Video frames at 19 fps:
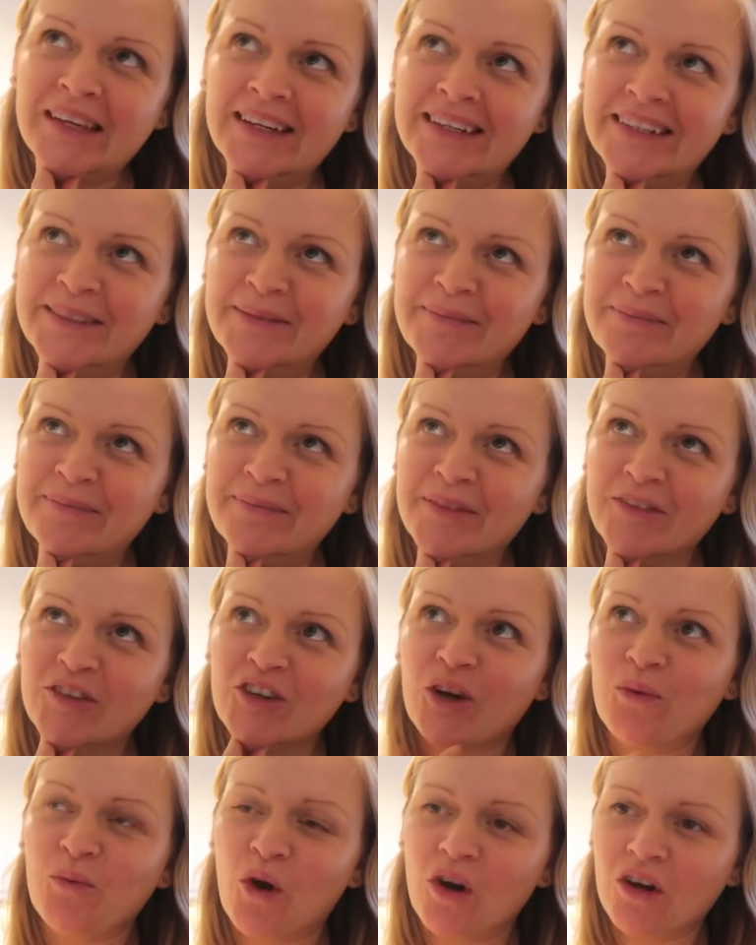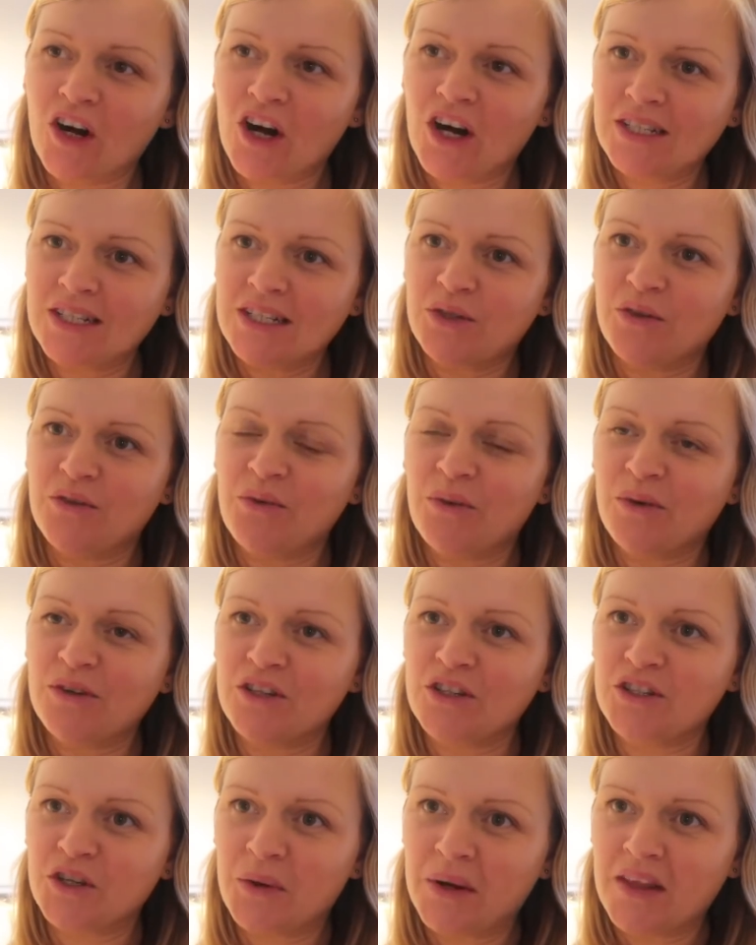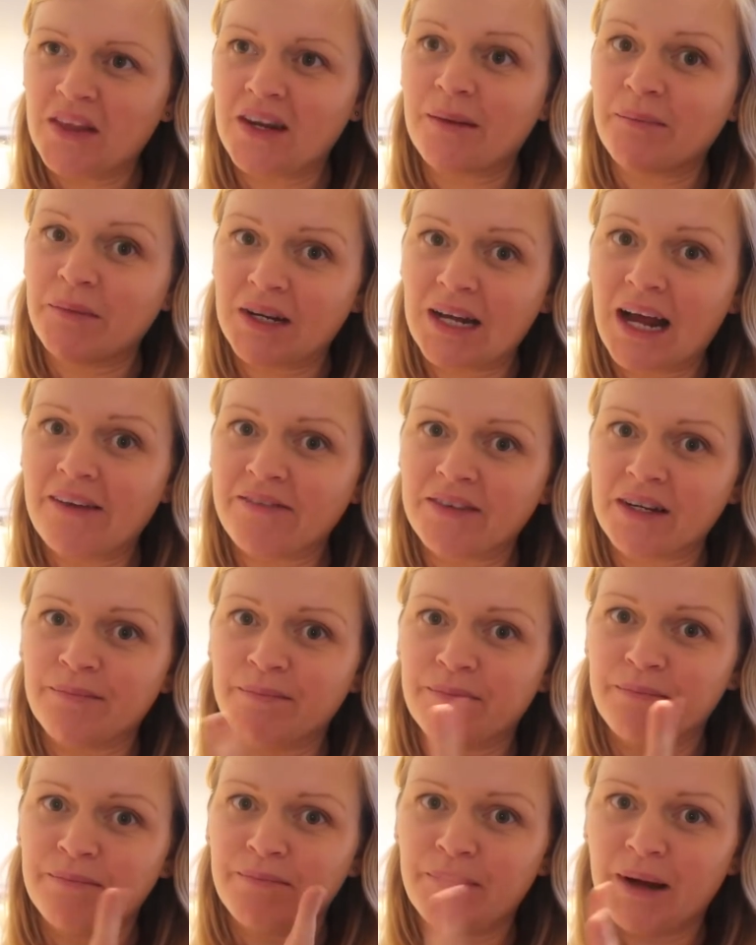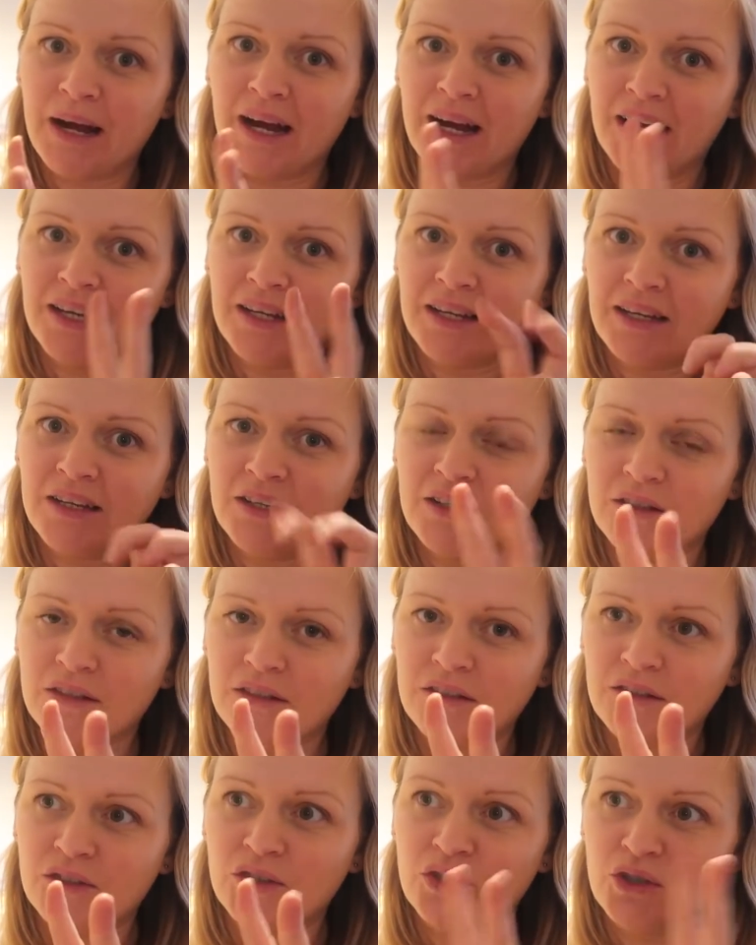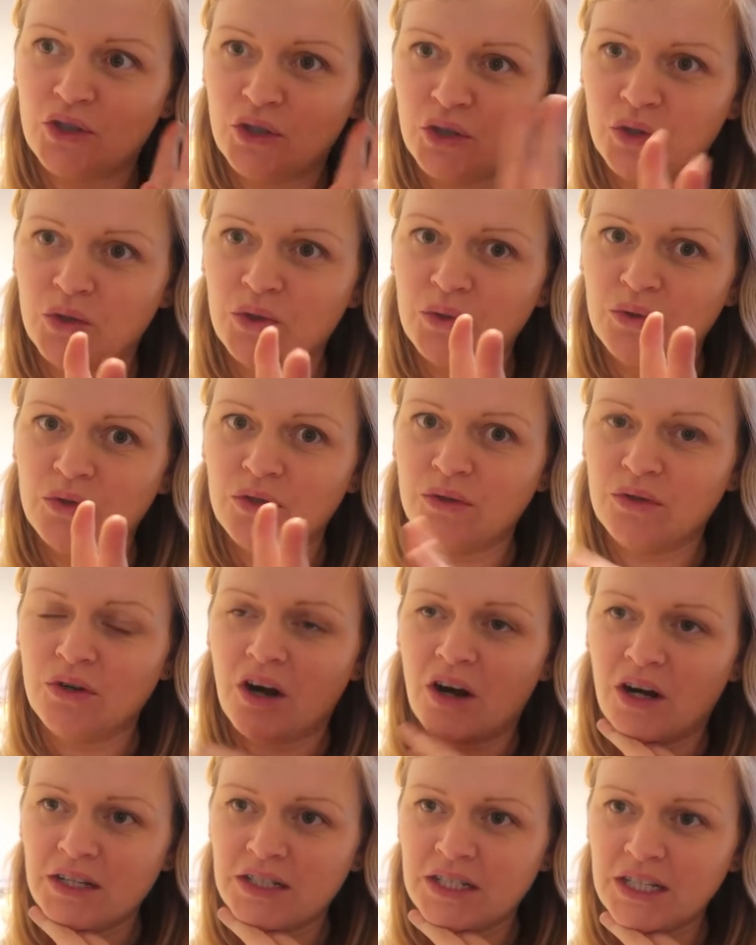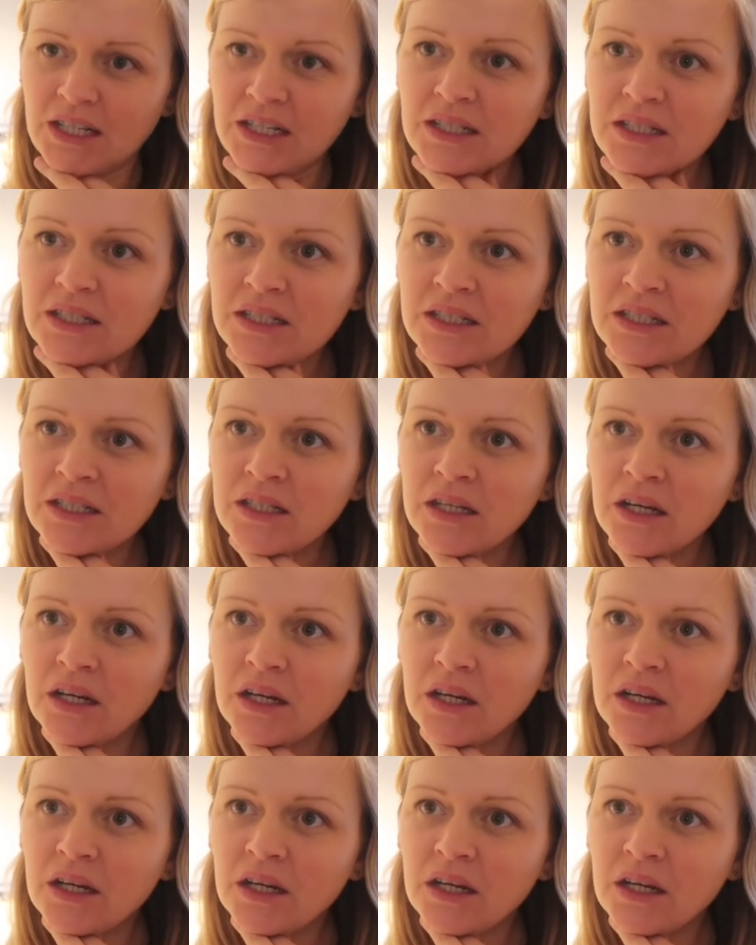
I've only got one car seat, so if you want to do anything, I'm gonna have to buy two new car seats.